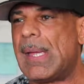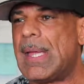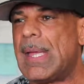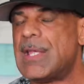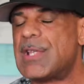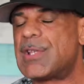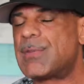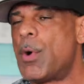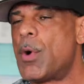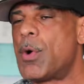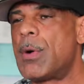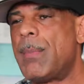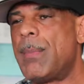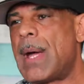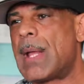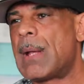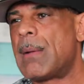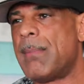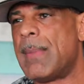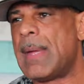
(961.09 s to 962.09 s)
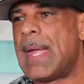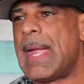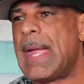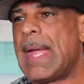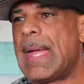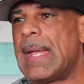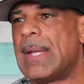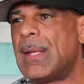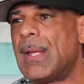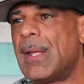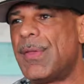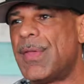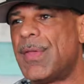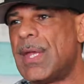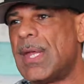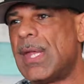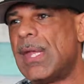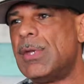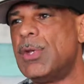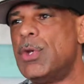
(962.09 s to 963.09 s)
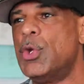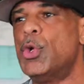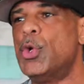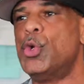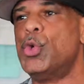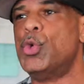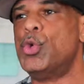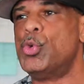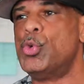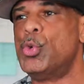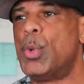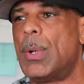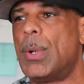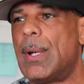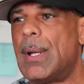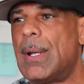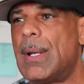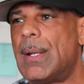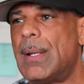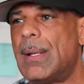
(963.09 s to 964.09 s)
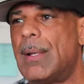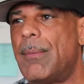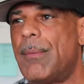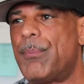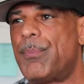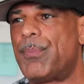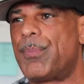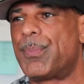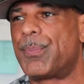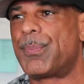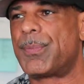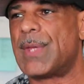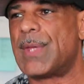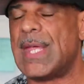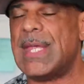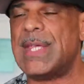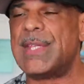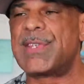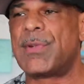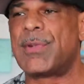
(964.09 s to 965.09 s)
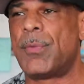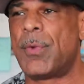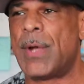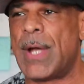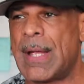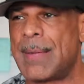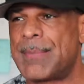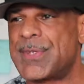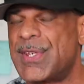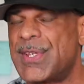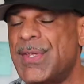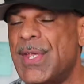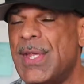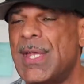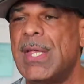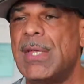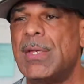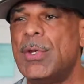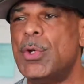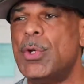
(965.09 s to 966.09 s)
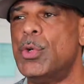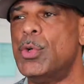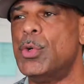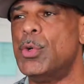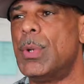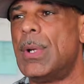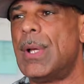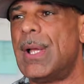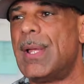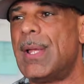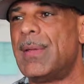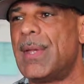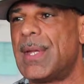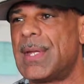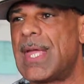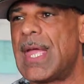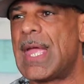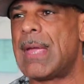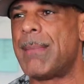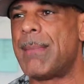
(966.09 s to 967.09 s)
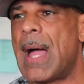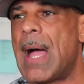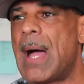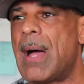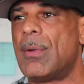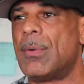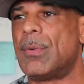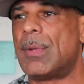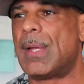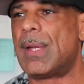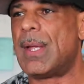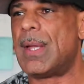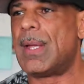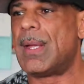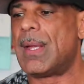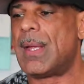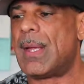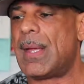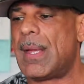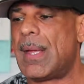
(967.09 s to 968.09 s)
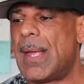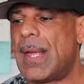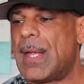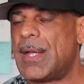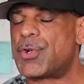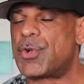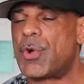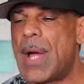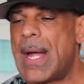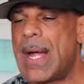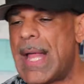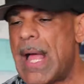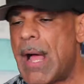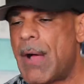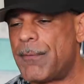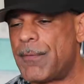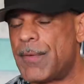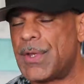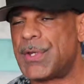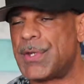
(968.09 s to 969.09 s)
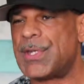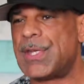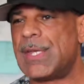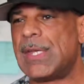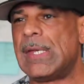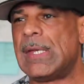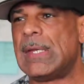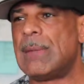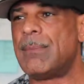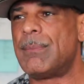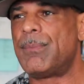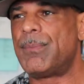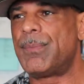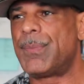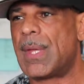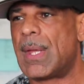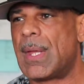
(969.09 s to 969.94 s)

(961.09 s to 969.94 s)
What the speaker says: He spoke about a man that he knew, the Eason Ramson that he knew, that came out and tried out for the team,